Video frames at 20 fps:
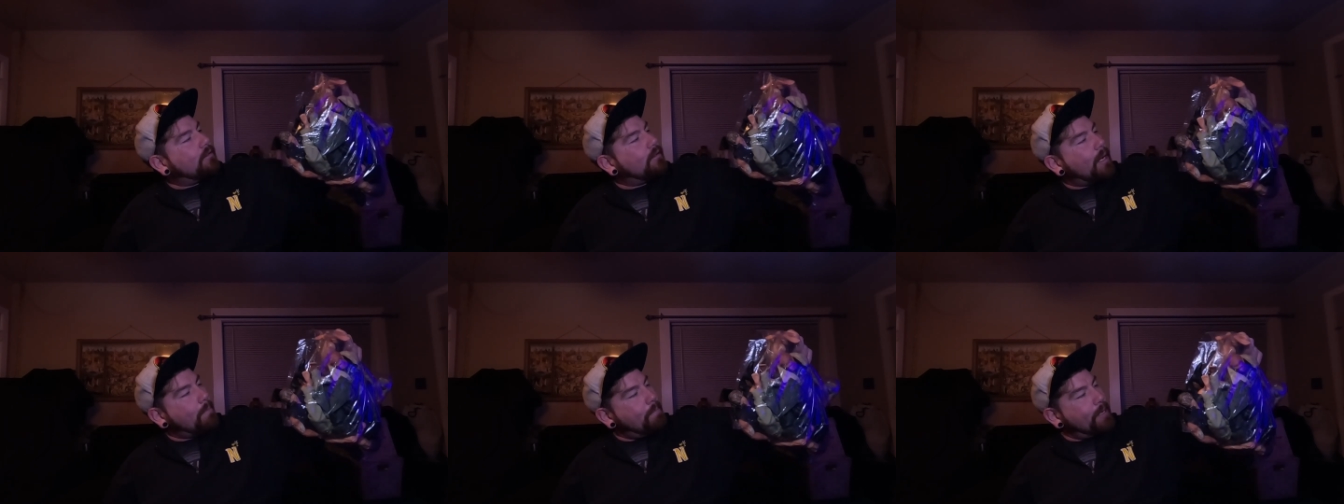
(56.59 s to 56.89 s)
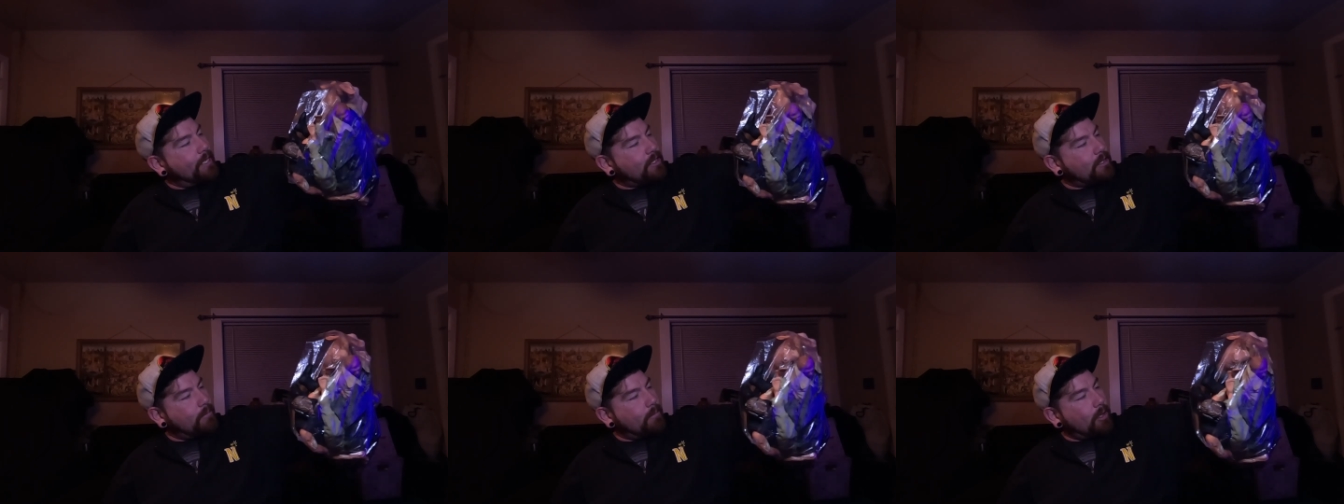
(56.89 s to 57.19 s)
I
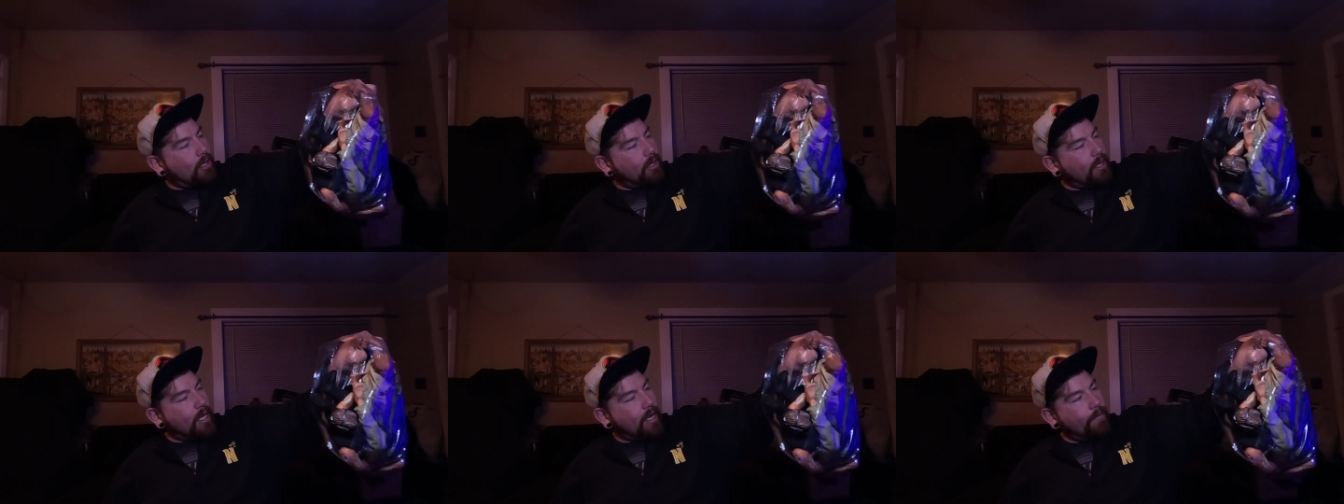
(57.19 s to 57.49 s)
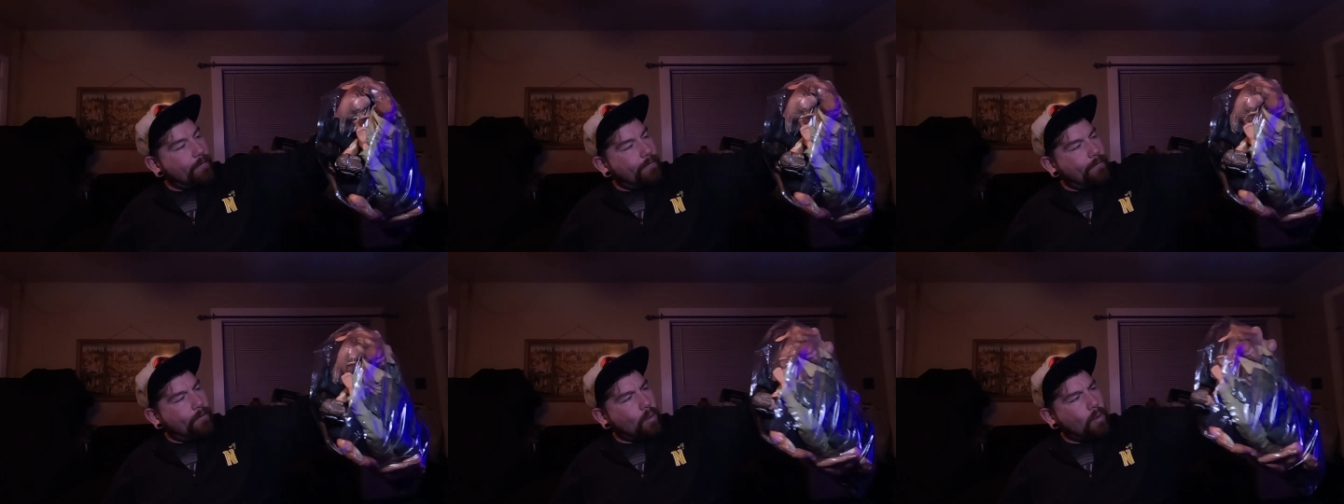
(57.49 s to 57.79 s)
picked them all
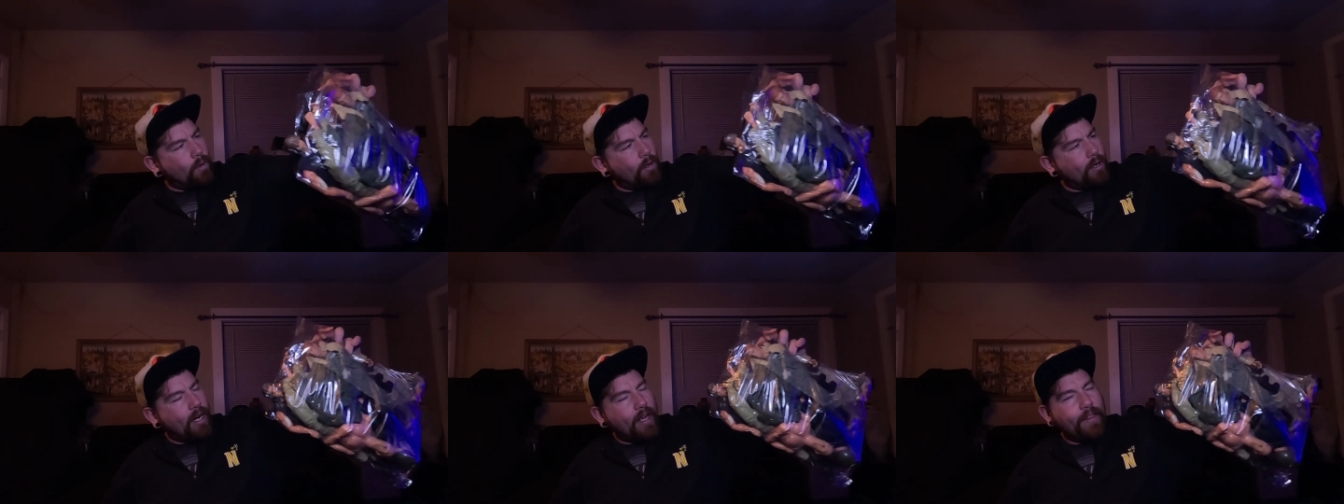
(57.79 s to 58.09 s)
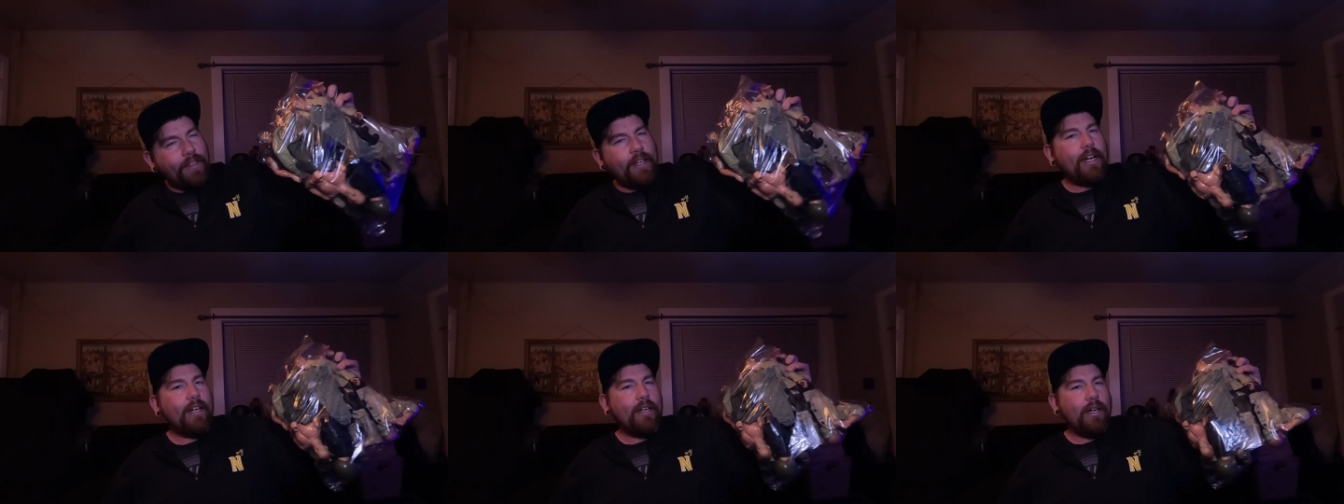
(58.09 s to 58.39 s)
up for,
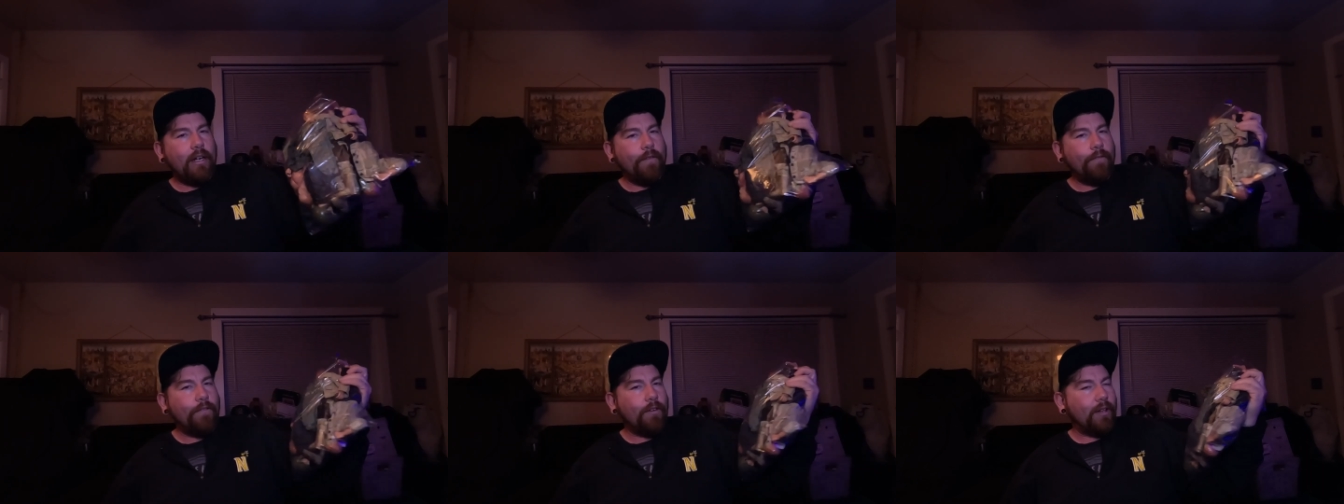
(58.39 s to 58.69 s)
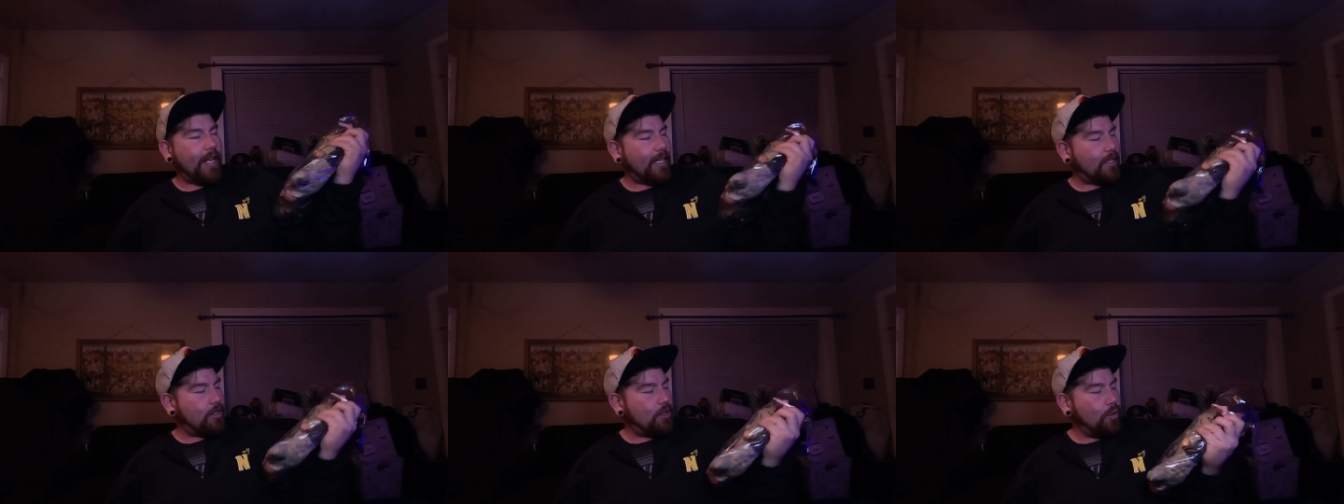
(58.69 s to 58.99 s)
I think I got them for
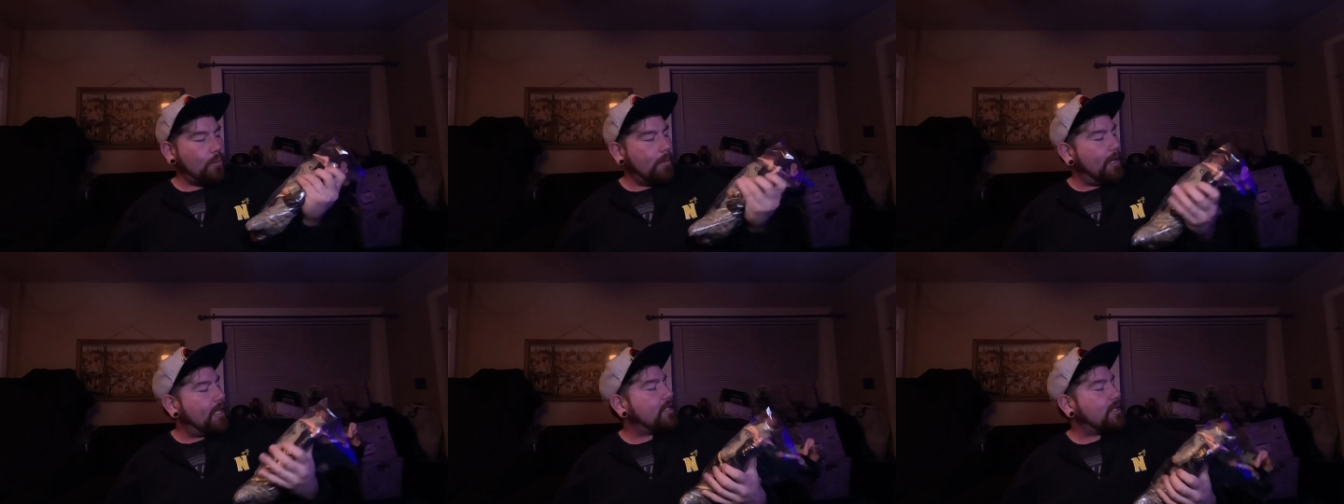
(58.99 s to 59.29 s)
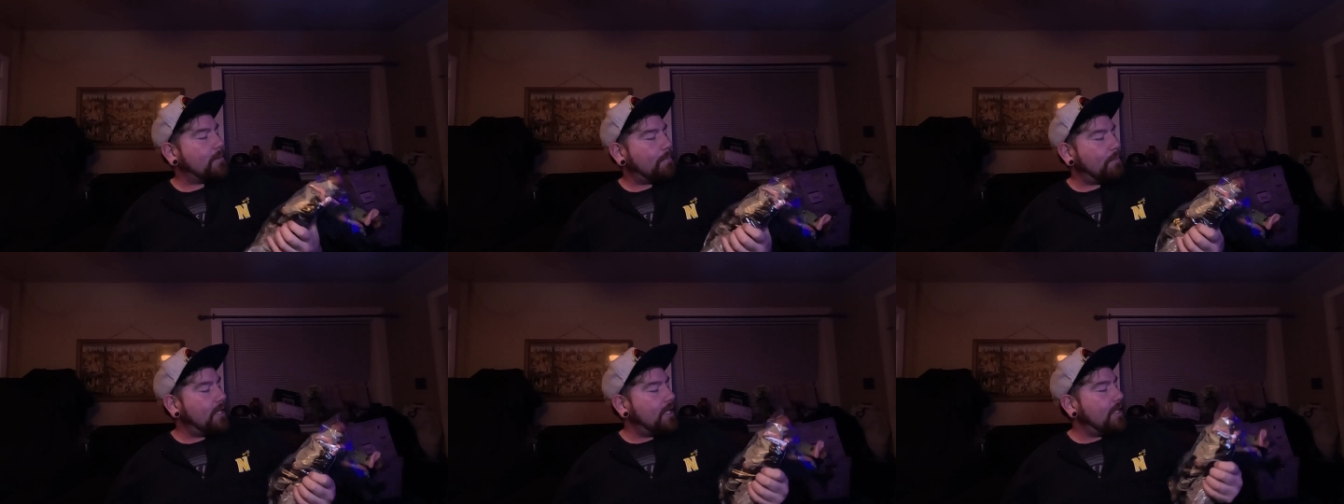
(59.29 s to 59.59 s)
like
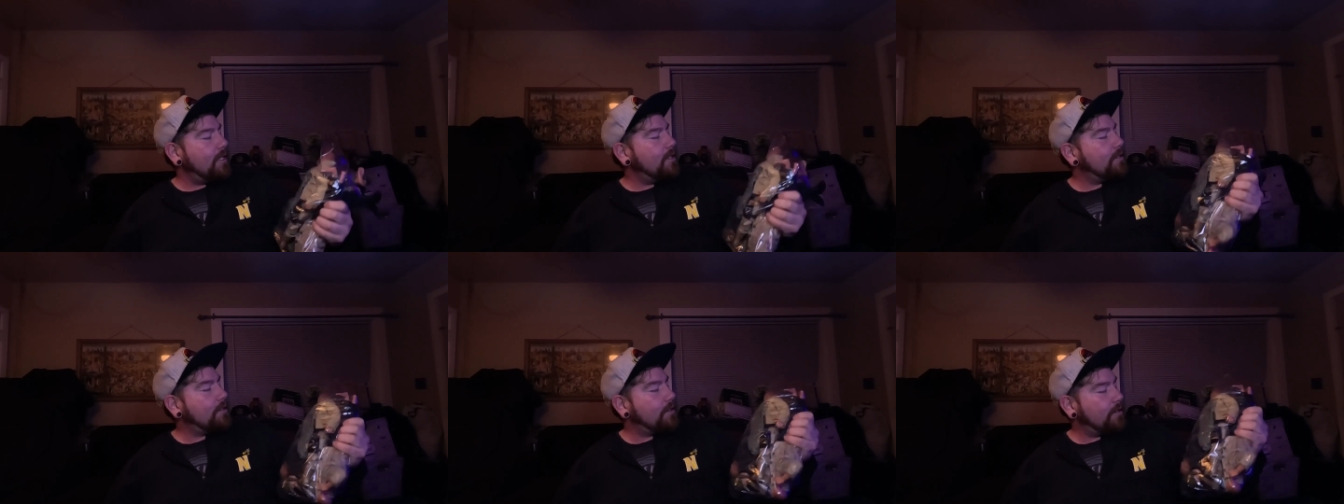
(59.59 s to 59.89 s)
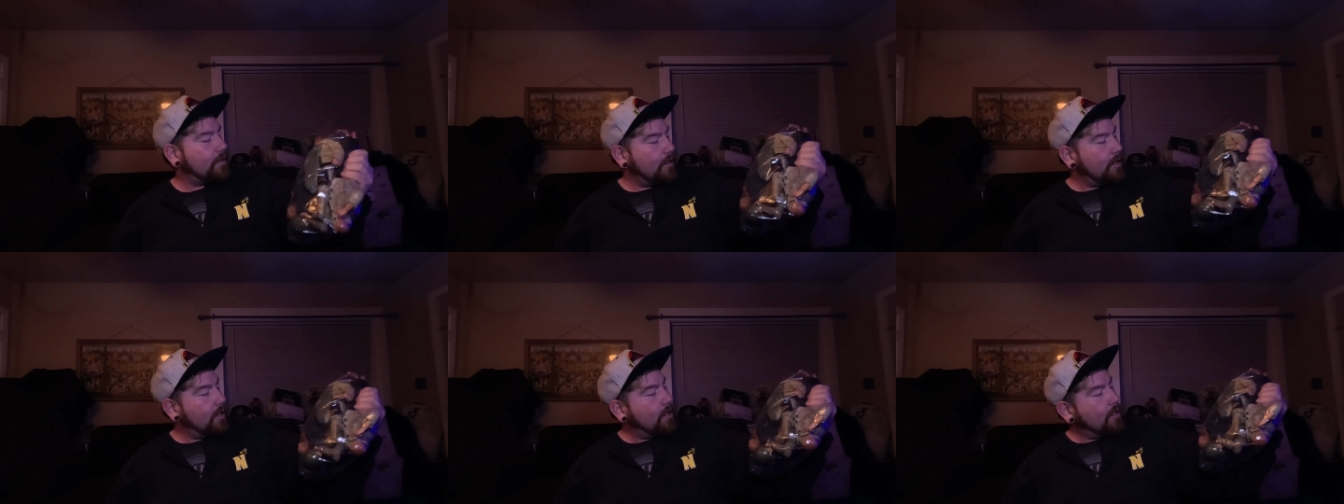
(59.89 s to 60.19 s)
$2 a piece.